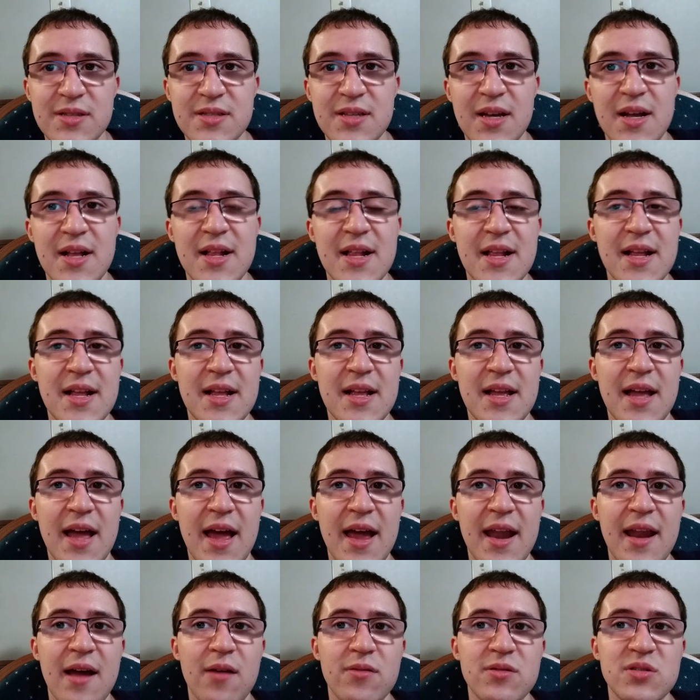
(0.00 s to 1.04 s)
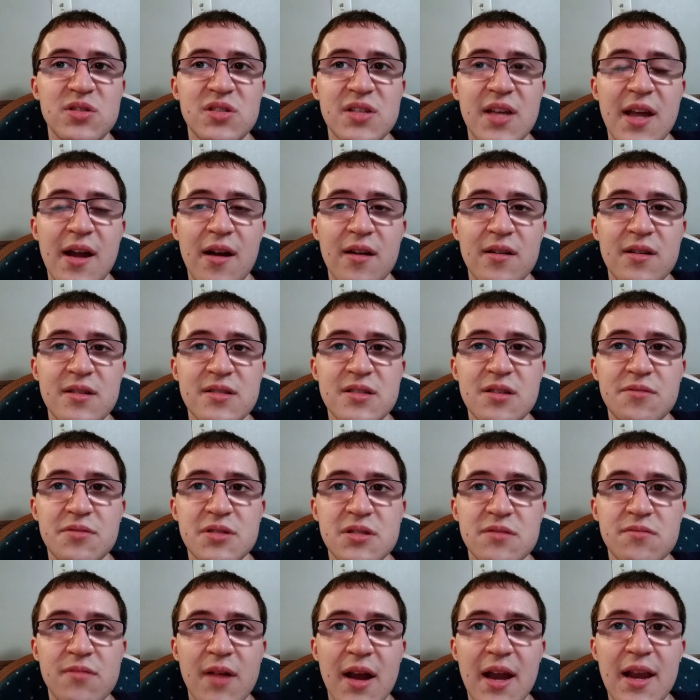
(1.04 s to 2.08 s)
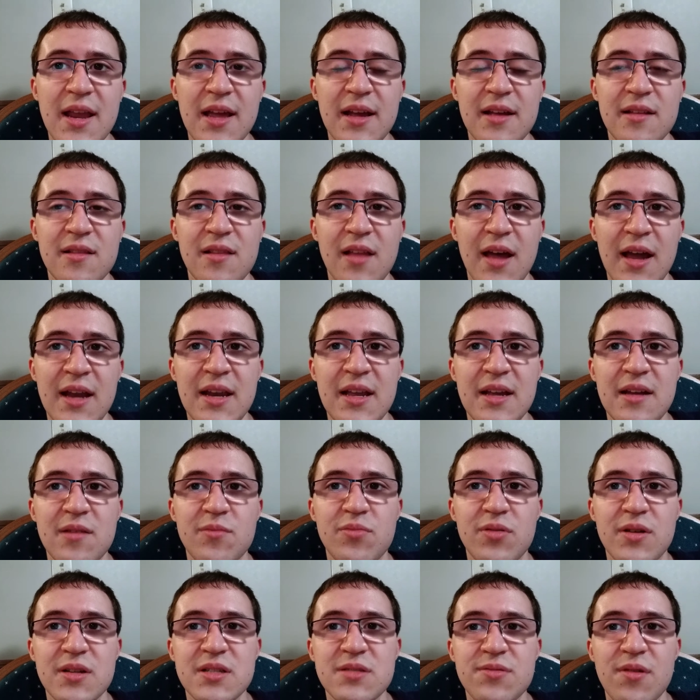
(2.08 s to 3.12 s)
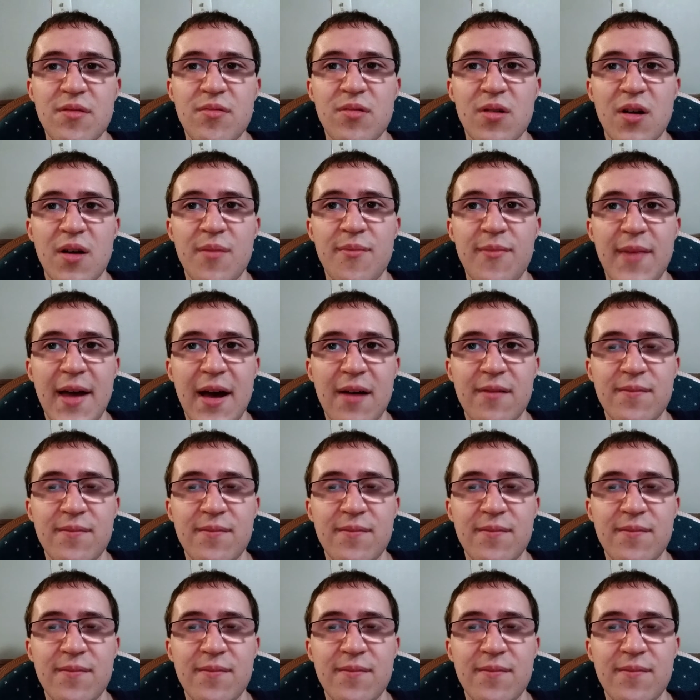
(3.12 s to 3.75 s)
And I was scared because it was raining and lightning, and plus we were on mountains.